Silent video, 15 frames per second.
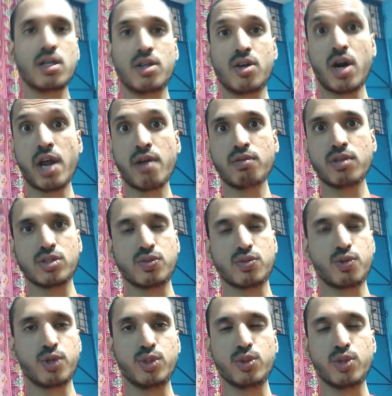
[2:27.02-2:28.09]
drivers
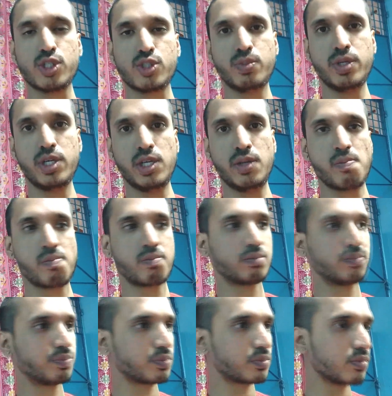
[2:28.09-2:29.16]
for USB
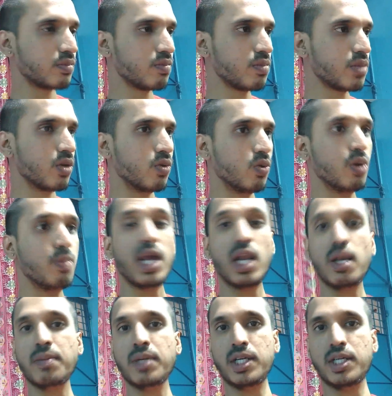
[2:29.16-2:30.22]
will be
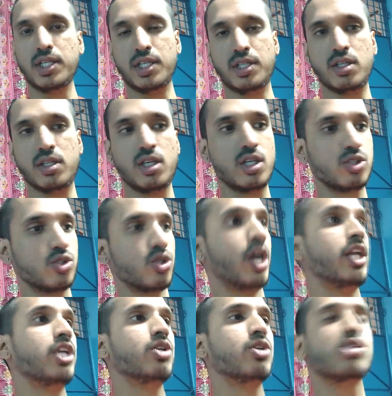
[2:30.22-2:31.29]
eliminated. So
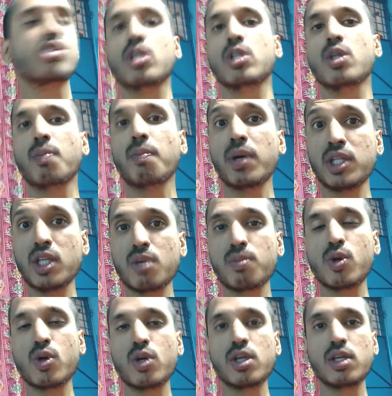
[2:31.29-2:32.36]
I need to install the
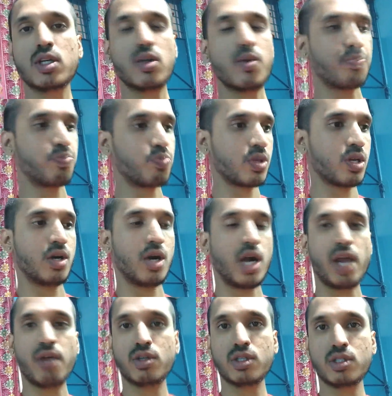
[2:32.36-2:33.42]
motherboard
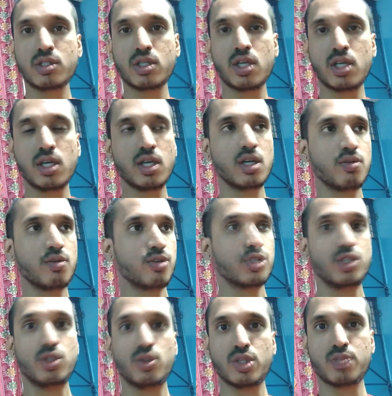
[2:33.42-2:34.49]
drivers for
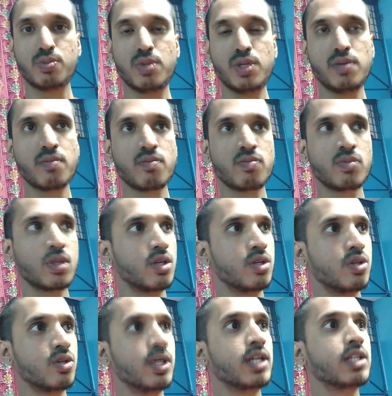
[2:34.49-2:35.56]
the USB
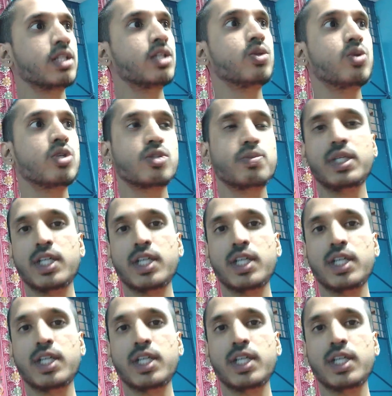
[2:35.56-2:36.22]
to get the USB